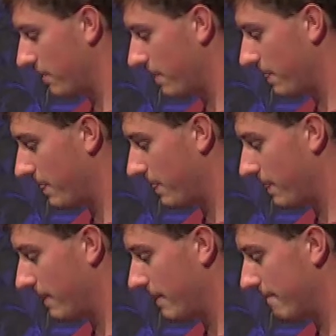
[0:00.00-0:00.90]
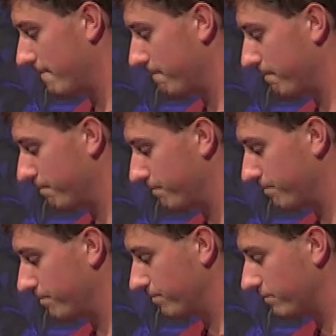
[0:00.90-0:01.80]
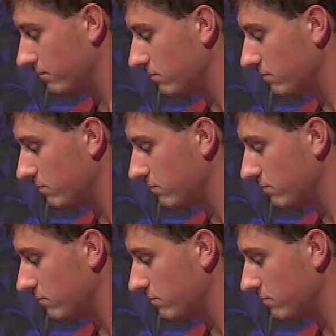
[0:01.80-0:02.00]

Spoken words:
(silence)